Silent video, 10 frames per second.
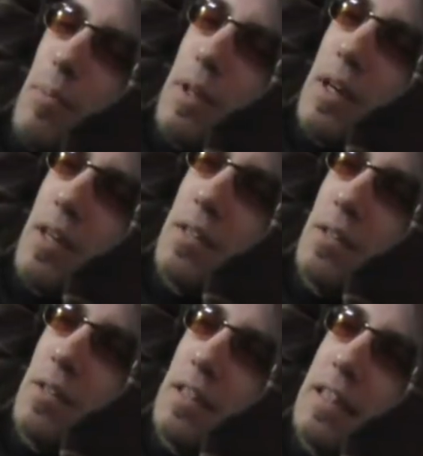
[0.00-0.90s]

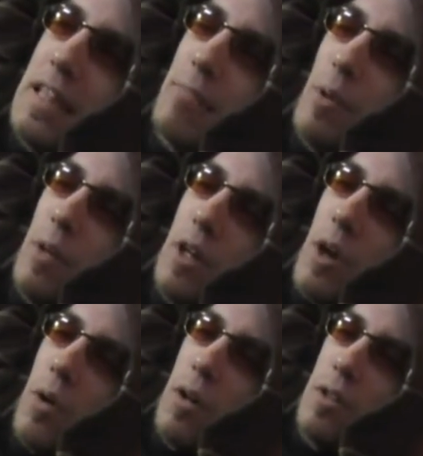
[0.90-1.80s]
Because the deeper we
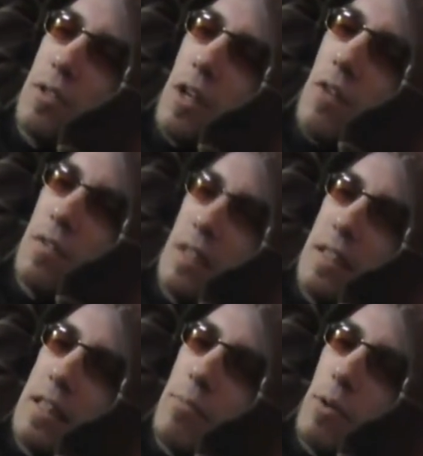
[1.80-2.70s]
go in ourselves, the
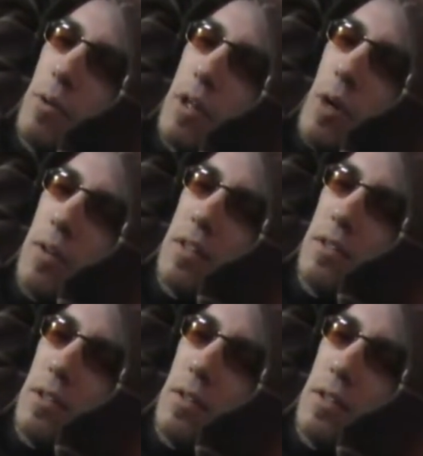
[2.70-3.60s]
deeper we go into
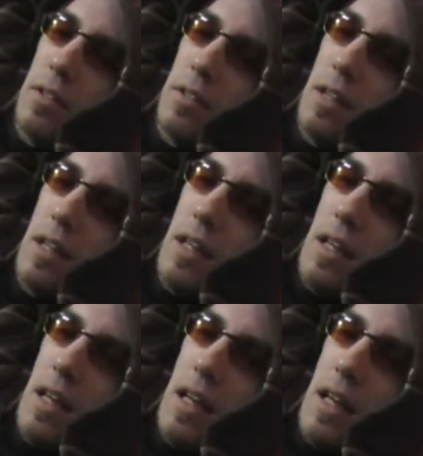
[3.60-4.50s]
stillness,
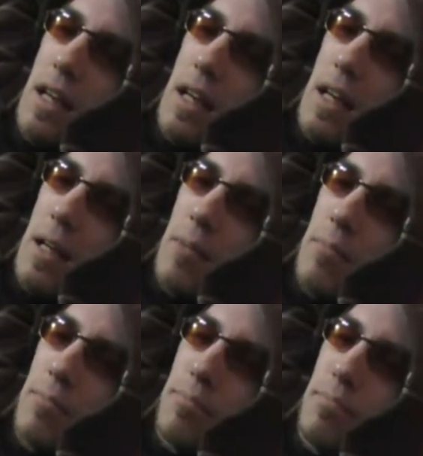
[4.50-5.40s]

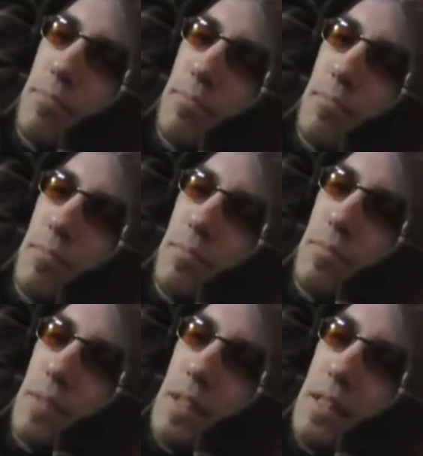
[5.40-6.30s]
the
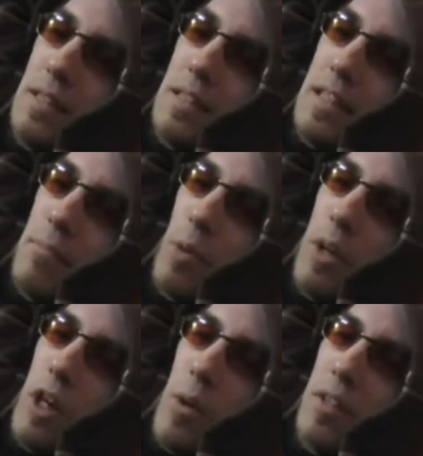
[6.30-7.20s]
deeper
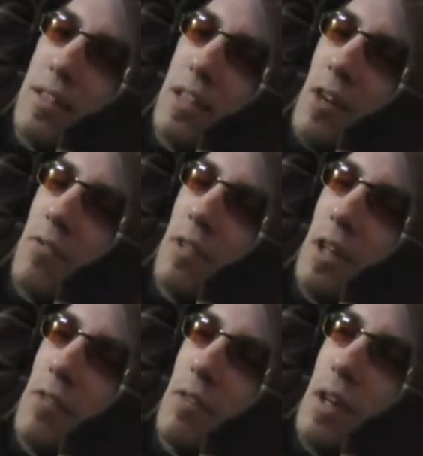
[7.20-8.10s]
we go into
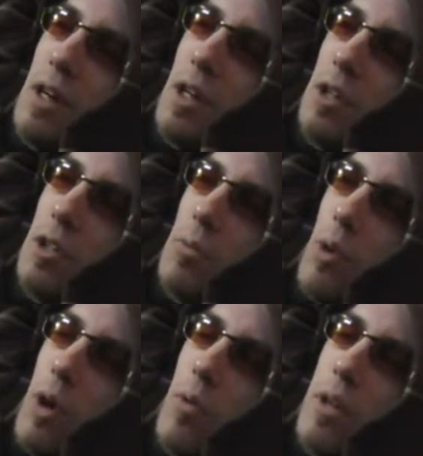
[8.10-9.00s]
self-love, the
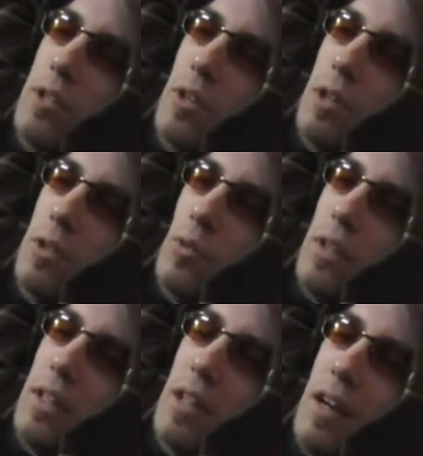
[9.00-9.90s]
more we start to
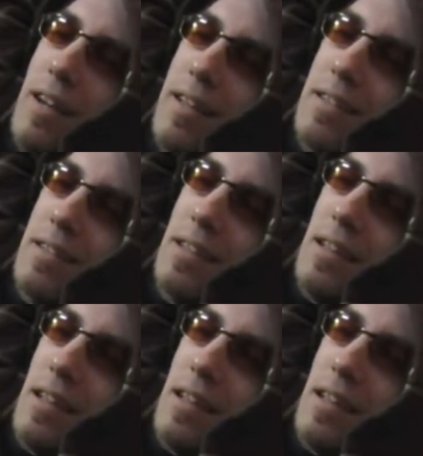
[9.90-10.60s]
realize